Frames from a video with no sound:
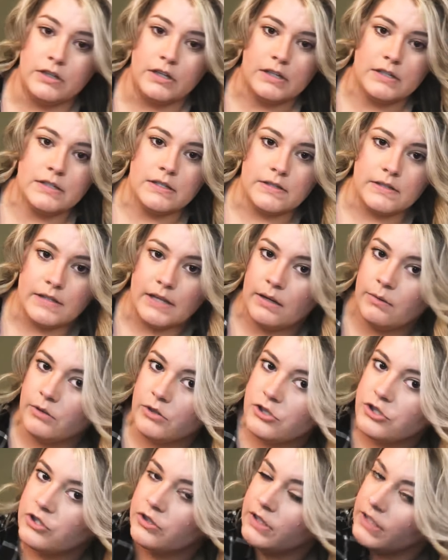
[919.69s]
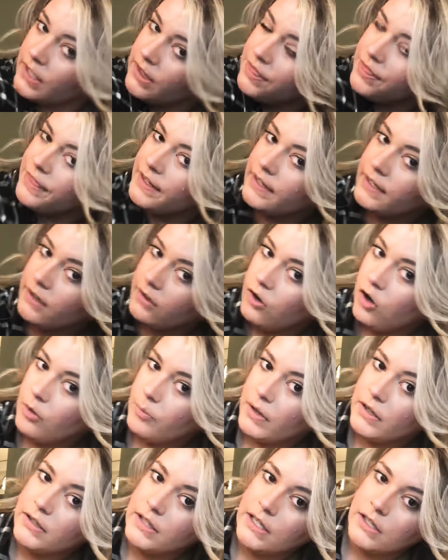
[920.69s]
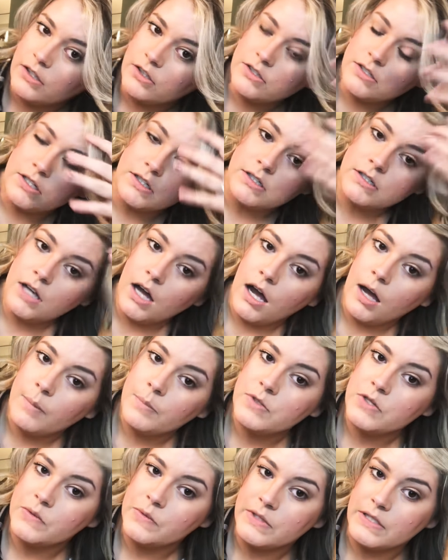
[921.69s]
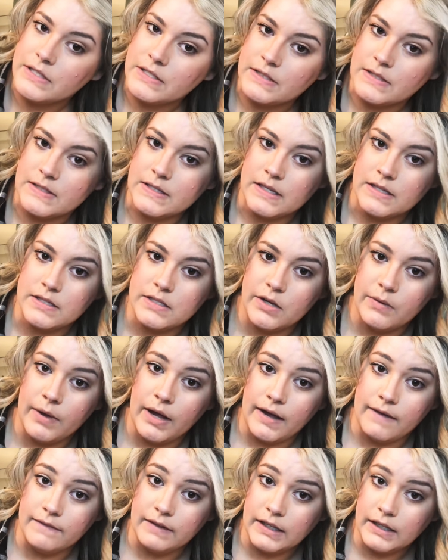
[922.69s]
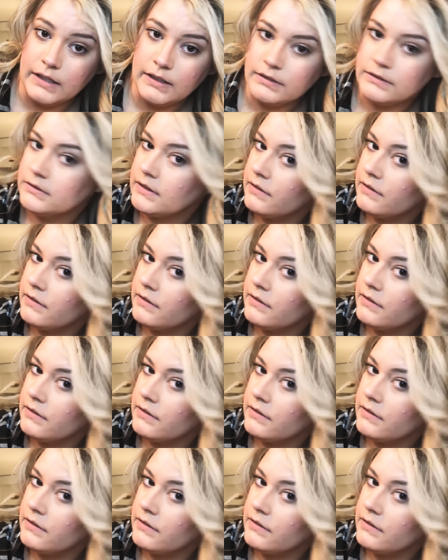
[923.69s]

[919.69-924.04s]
does this thing where she'll like thin out all my layers on top so it doesn't sit so heavy.